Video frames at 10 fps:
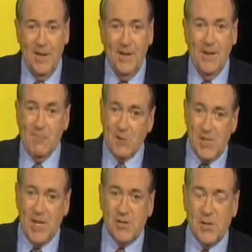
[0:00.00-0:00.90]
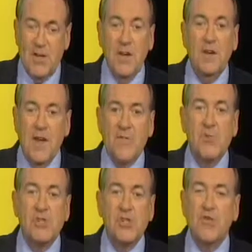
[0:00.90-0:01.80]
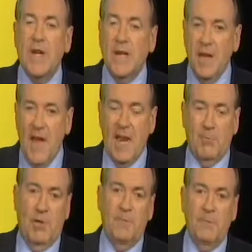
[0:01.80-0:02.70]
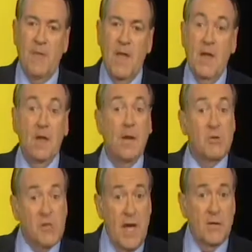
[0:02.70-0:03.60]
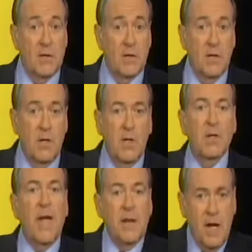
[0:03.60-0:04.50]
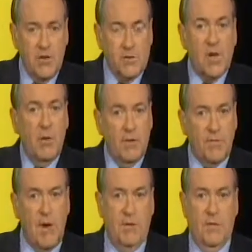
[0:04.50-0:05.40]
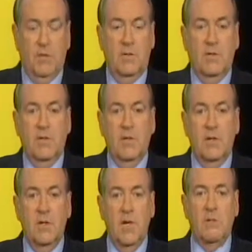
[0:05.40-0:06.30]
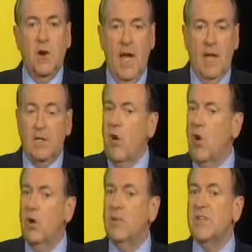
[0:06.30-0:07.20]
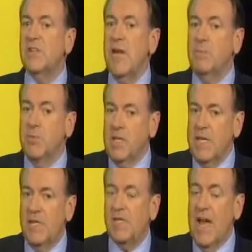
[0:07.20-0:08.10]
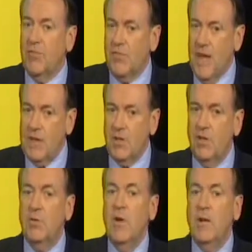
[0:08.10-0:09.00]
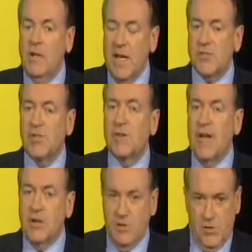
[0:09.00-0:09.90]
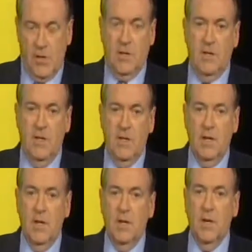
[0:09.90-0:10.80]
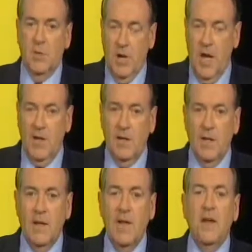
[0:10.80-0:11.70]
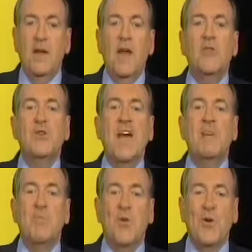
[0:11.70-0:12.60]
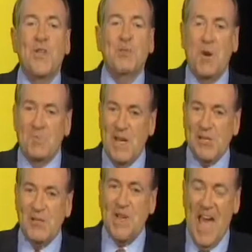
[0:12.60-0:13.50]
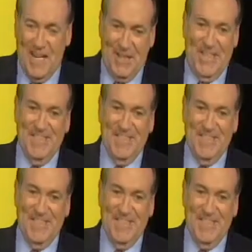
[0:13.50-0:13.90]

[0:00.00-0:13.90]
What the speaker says: Number six, never mistreat an animal. Number seven, let others go in front of you. Number eight, always say please and thank you, yes sir and no sir. Number nine, never take more than one piece of candy.